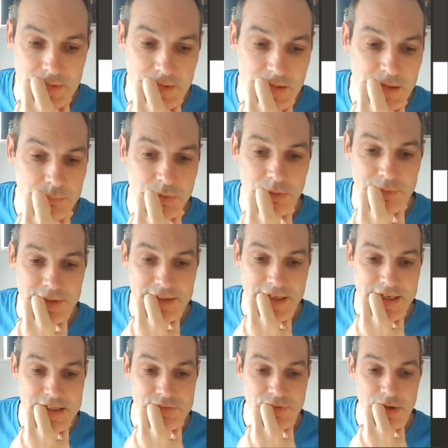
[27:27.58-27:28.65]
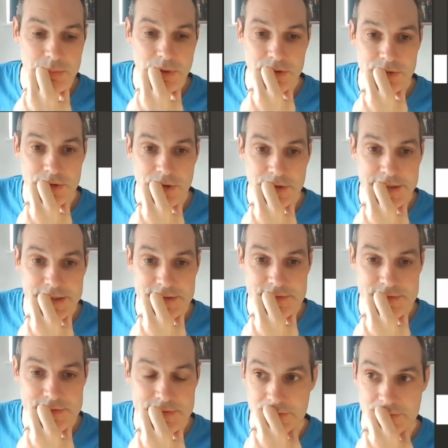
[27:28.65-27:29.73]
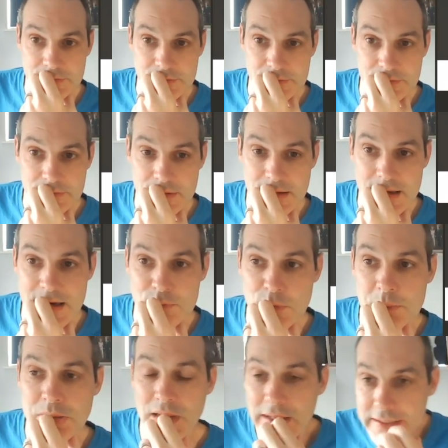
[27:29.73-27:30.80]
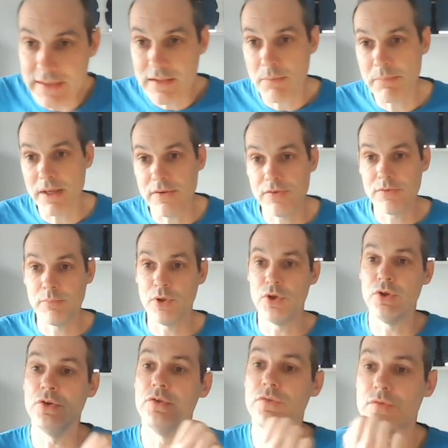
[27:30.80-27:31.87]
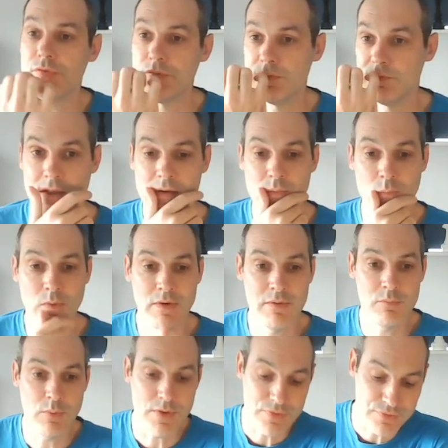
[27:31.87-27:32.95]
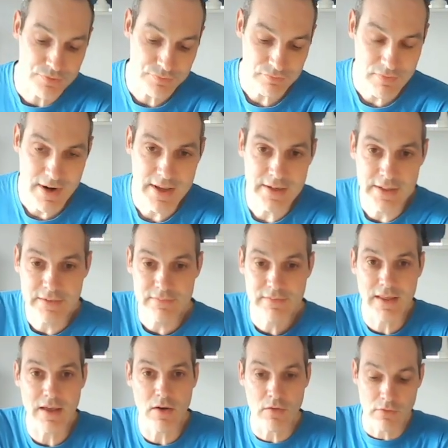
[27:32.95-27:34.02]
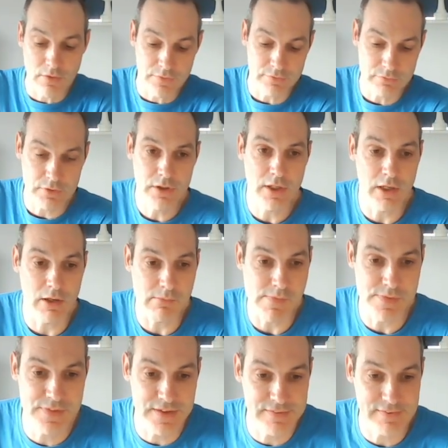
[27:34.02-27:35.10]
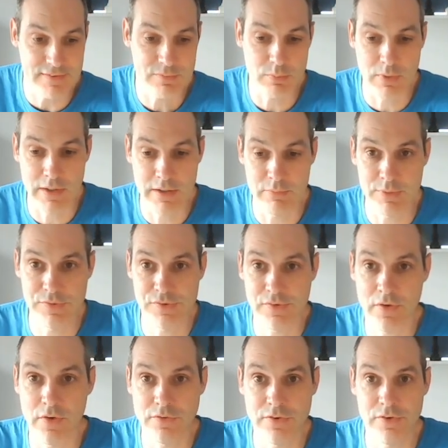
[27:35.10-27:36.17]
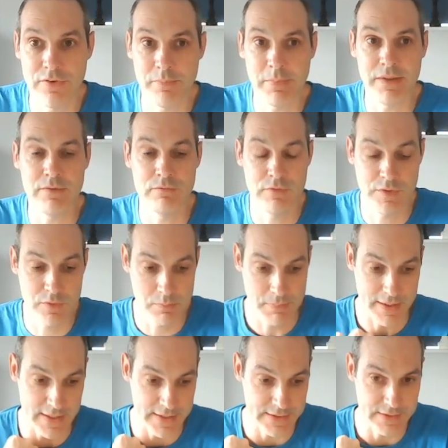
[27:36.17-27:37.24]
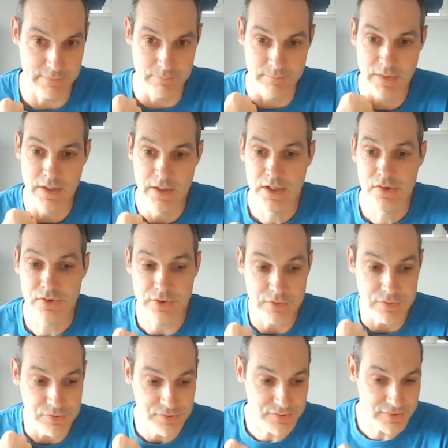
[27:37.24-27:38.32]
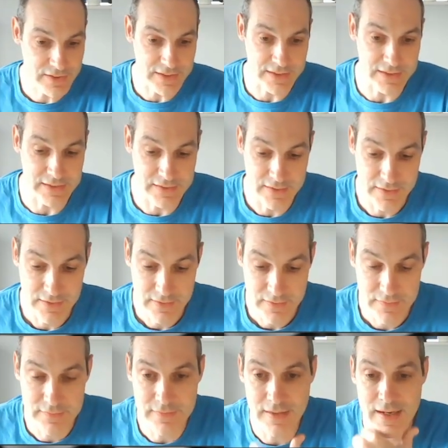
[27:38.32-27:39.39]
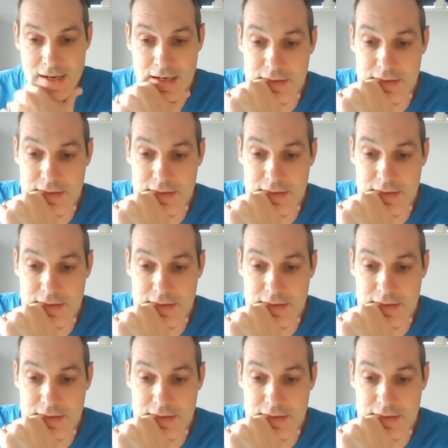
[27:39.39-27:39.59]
but we gave up our knight and we played the best move. We're threatening to get our other rook up, and this is where we started to be a real pain. So you see that